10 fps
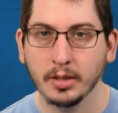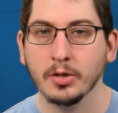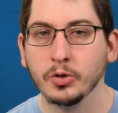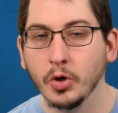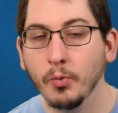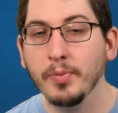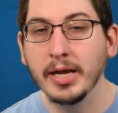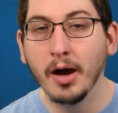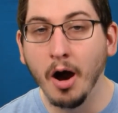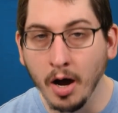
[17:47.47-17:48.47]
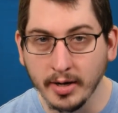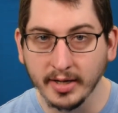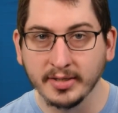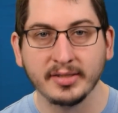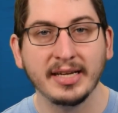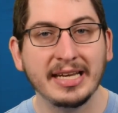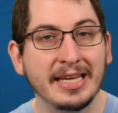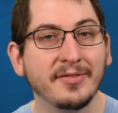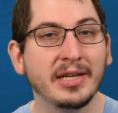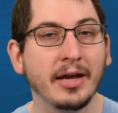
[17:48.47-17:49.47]
So be honest,
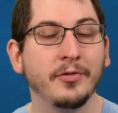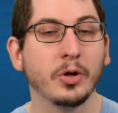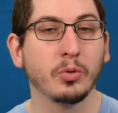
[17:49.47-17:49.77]
even if you're